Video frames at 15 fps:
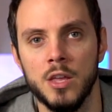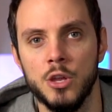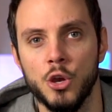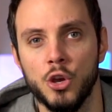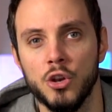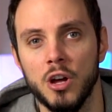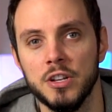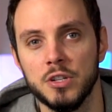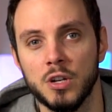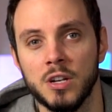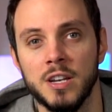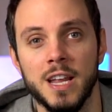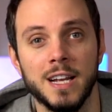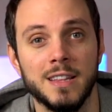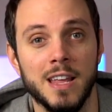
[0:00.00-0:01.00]
You can also
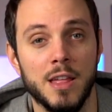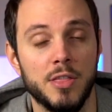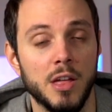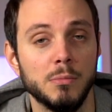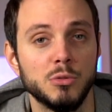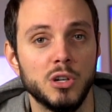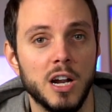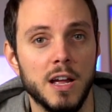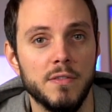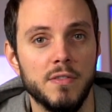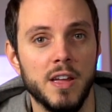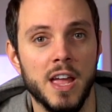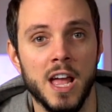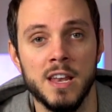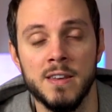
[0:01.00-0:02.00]
connect a thumb drive
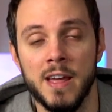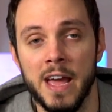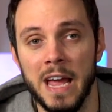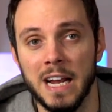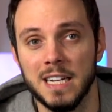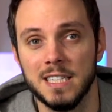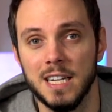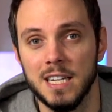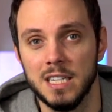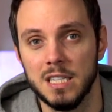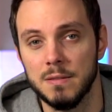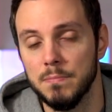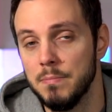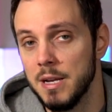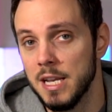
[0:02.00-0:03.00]
and
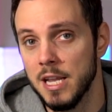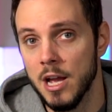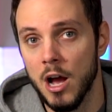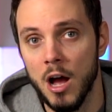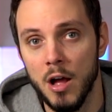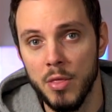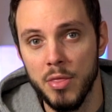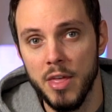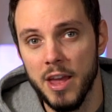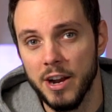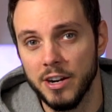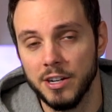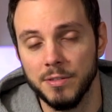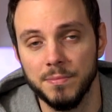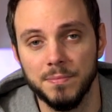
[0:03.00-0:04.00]
access media on
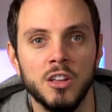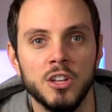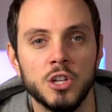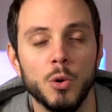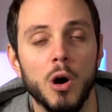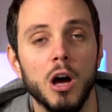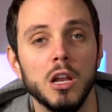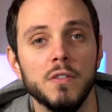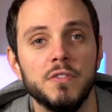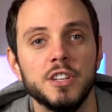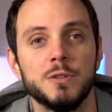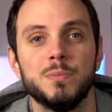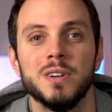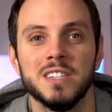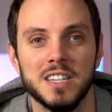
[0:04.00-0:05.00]
there. So all of
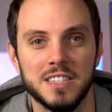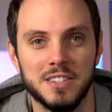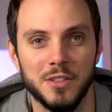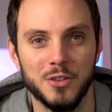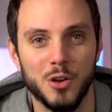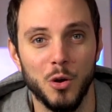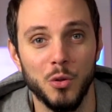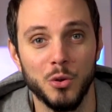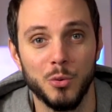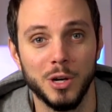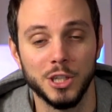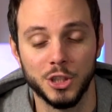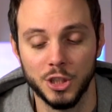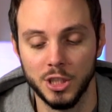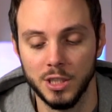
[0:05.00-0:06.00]
this brings us to the golden
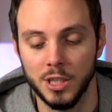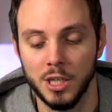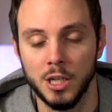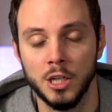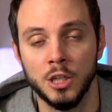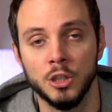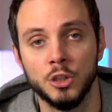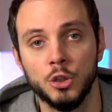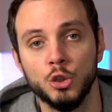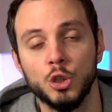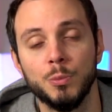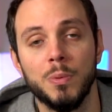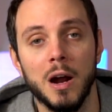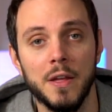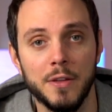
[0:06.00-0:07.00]
question. Should
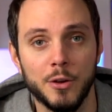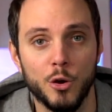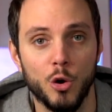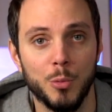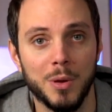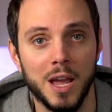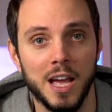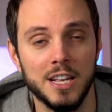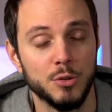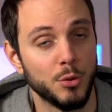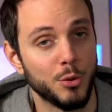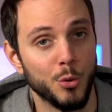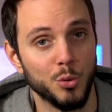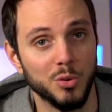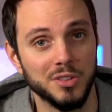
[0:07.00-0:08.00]
you buy the Chromecast
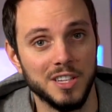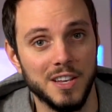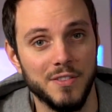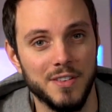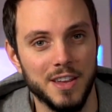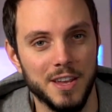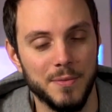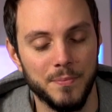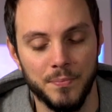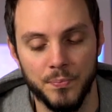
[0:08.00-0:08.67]
with Google TV?